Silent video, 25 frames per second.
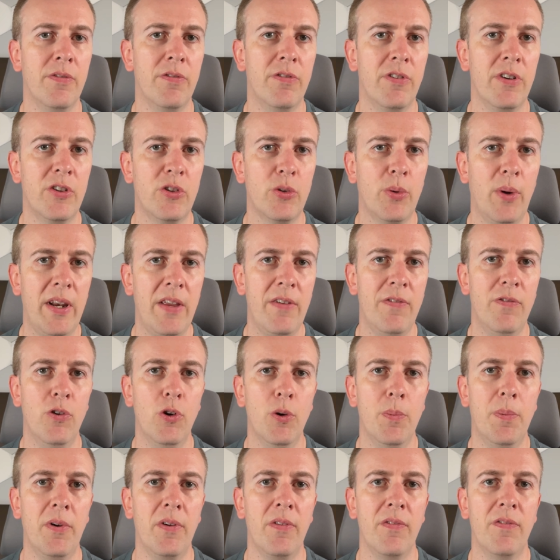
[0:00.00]
for a
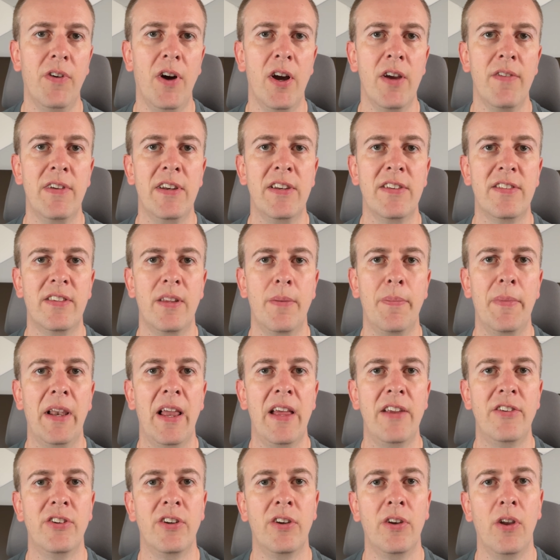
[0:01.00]
24.5 inch
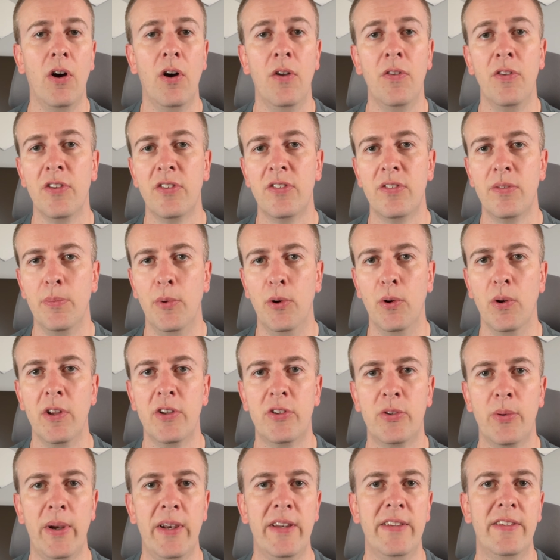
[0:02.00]
simulation on the smaller
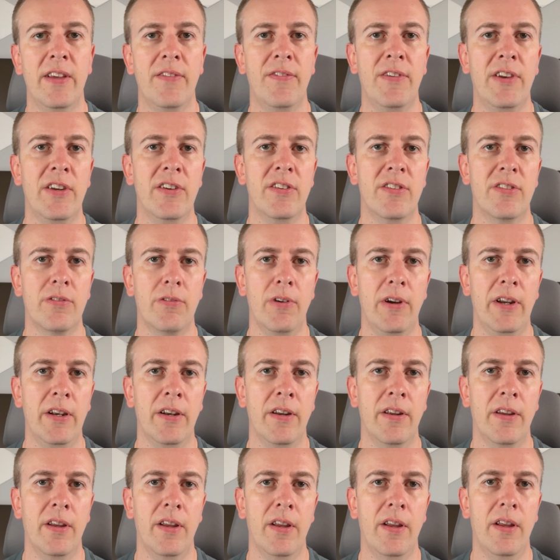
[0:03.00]
27 inch screen.
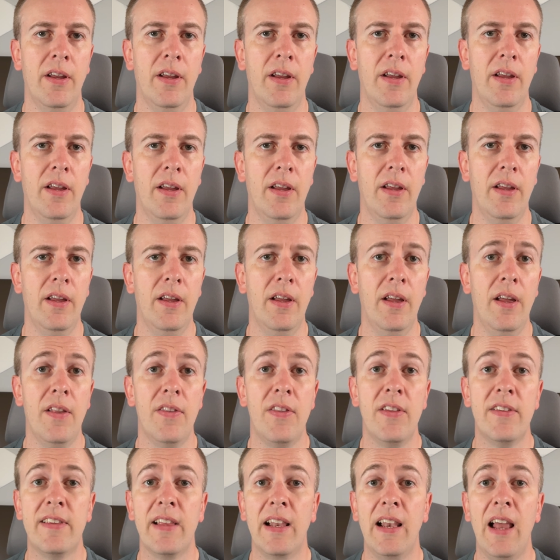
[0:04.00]

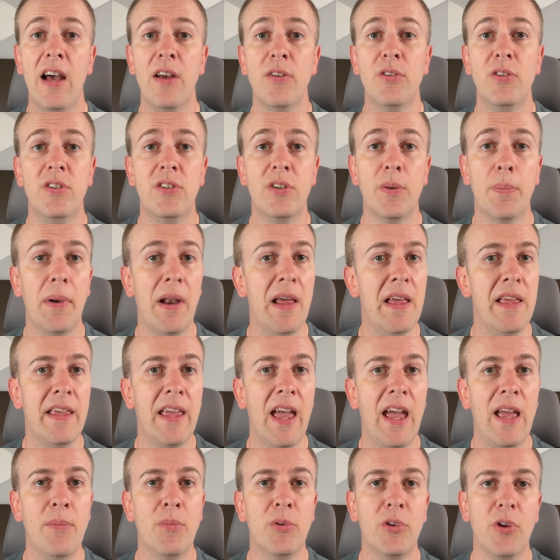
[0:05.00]
This allows you to play
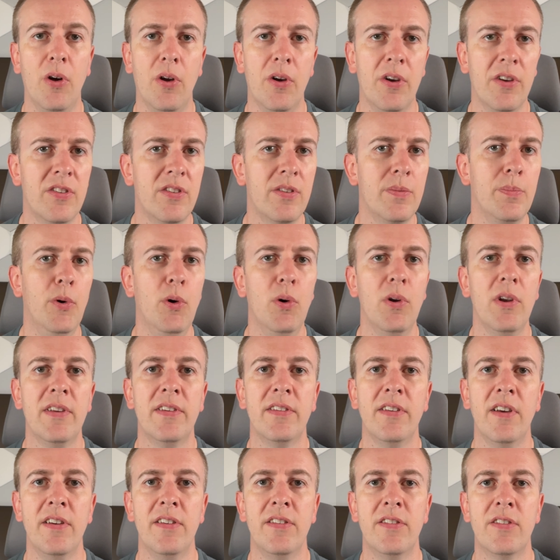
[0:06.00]
games on a smaller
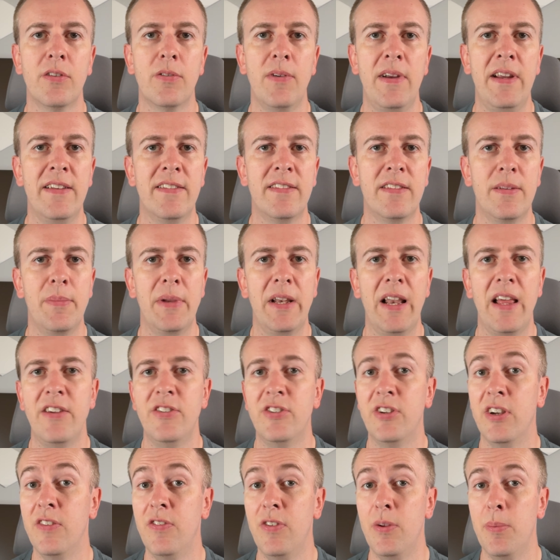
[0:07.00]
size screen
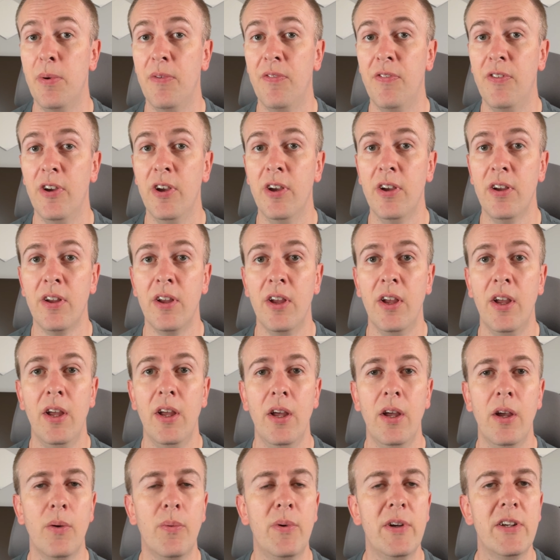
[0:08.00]
simulation if you prefer,
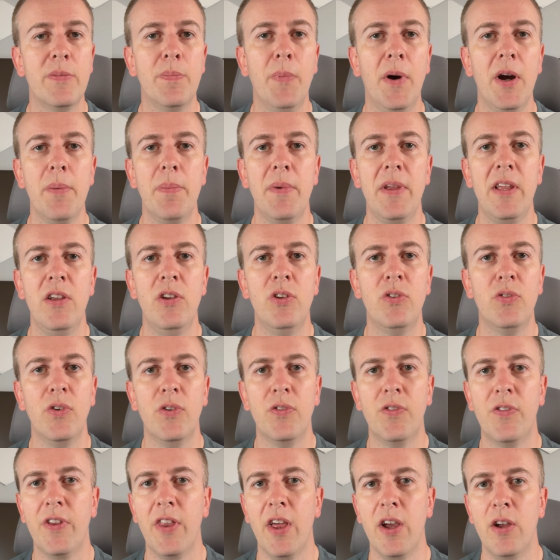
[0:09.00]
which might be useful
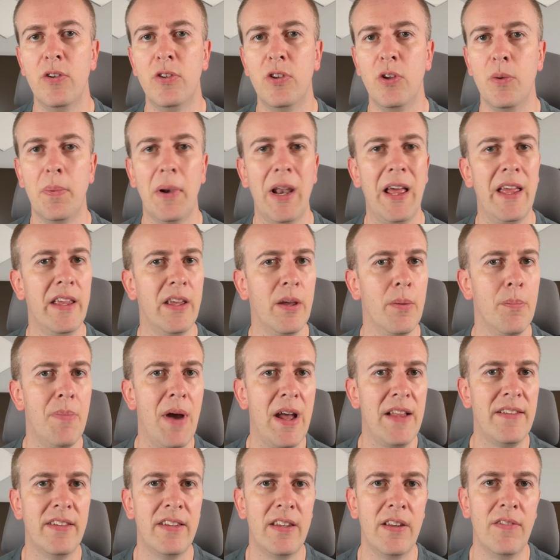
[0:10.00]
for those who play
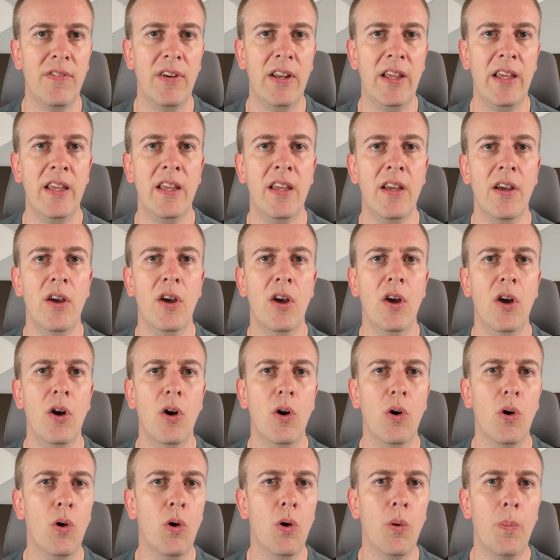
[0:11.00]
competitively,
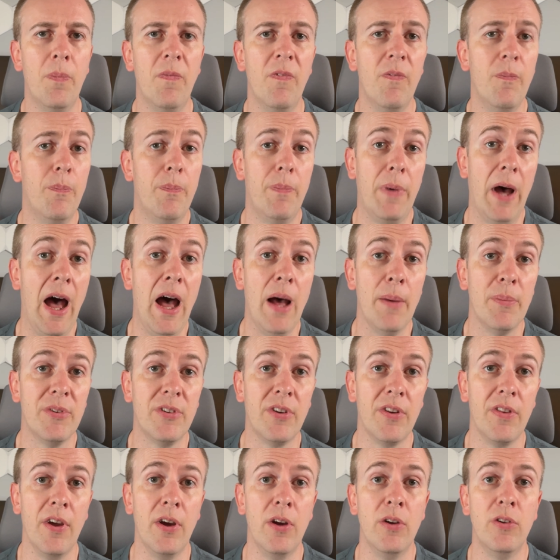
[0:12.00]
or perhaps
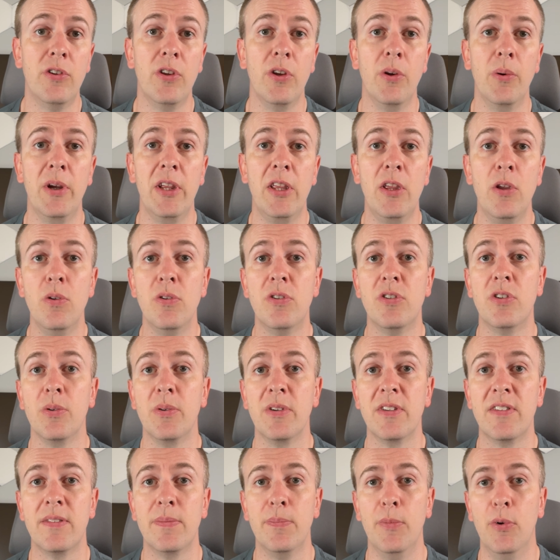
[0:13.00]
to those who are used to
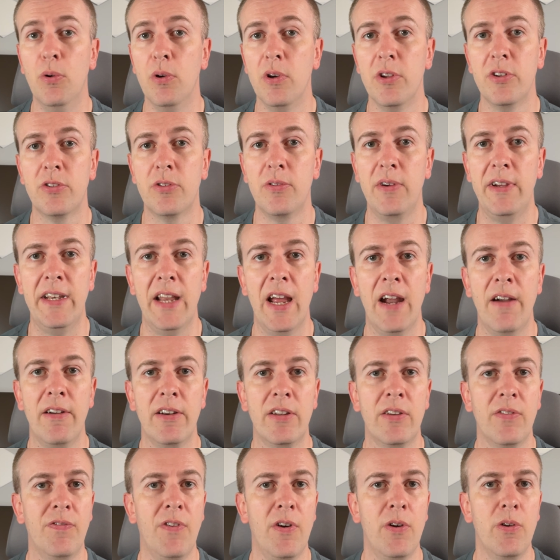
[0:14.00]
a smaller screen area
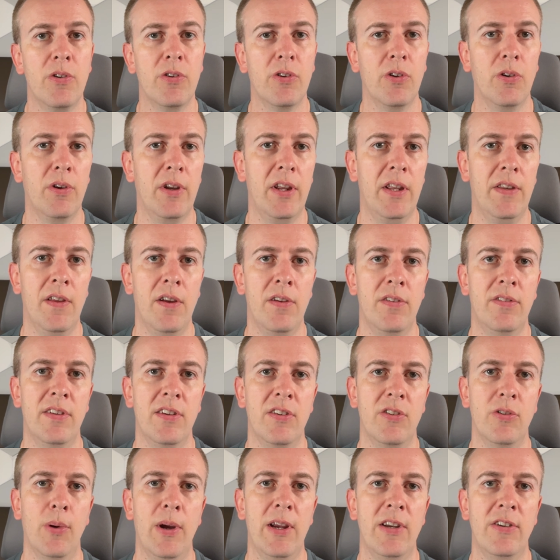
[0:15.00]
to focus on in those
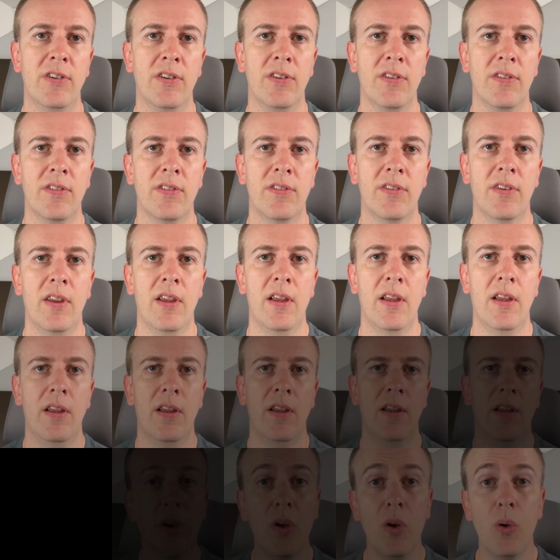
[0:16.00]
situations.
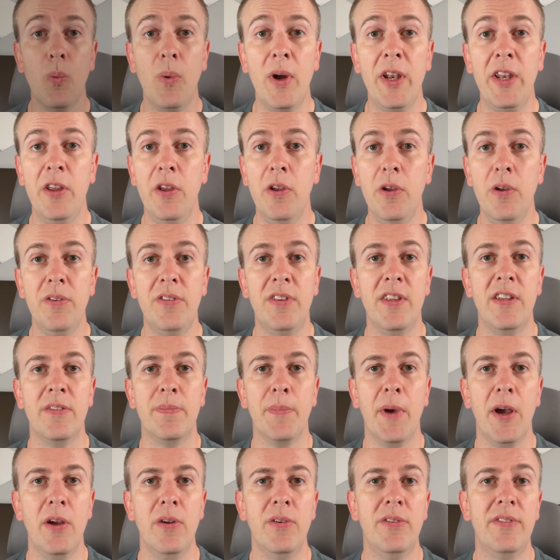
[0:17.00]
When you use these
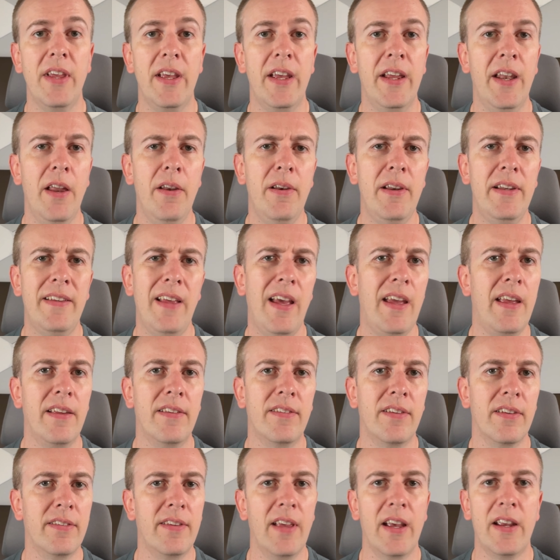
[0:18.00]
modes, it only
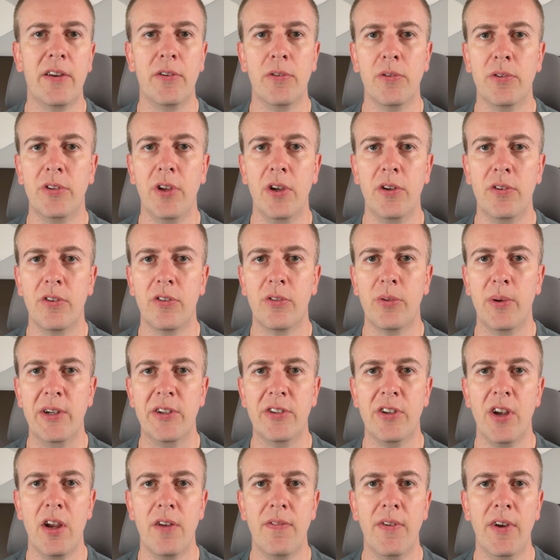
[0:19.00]
takes a second or so to
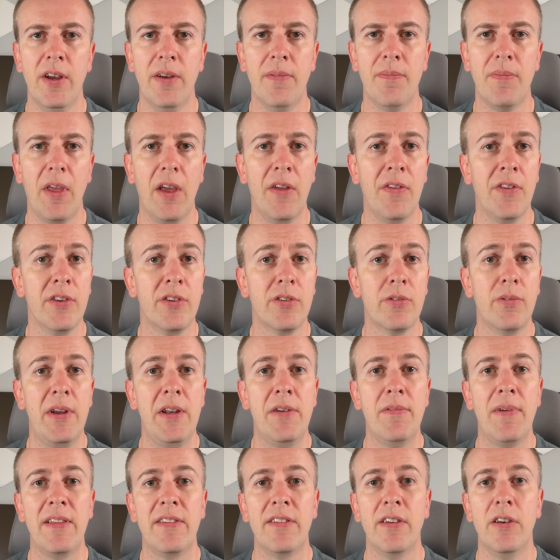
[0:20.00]
switch over, and the
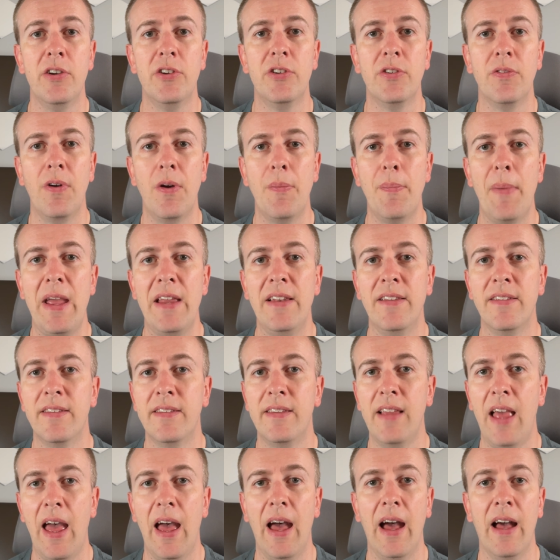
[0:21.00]
screen resolution remains
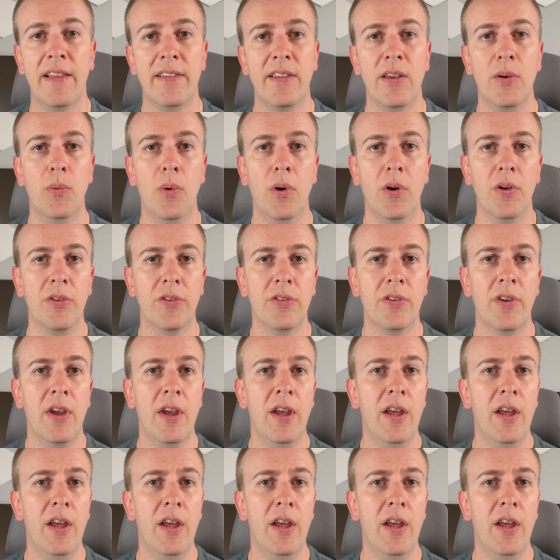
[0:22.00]
set as it was